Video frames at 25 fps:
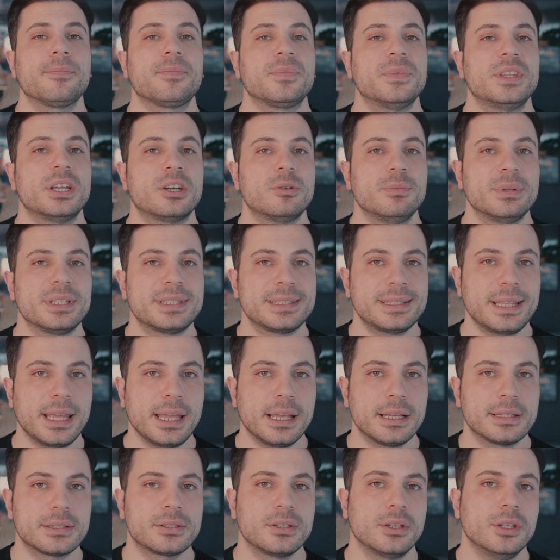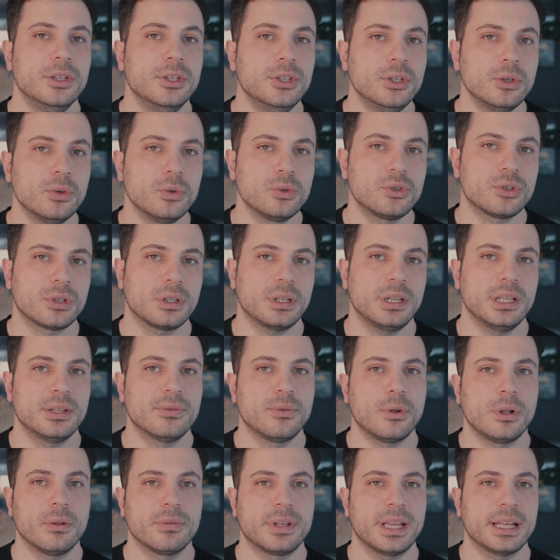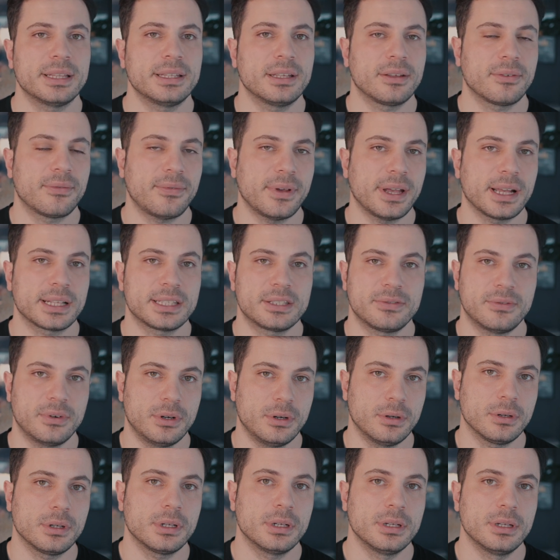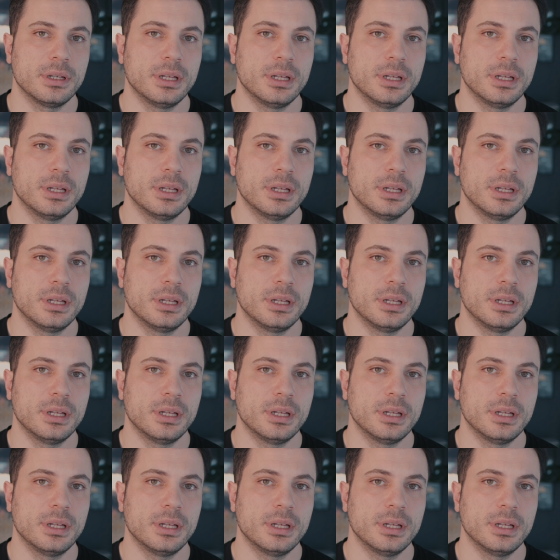their mistakes usually involve getting facts wrong.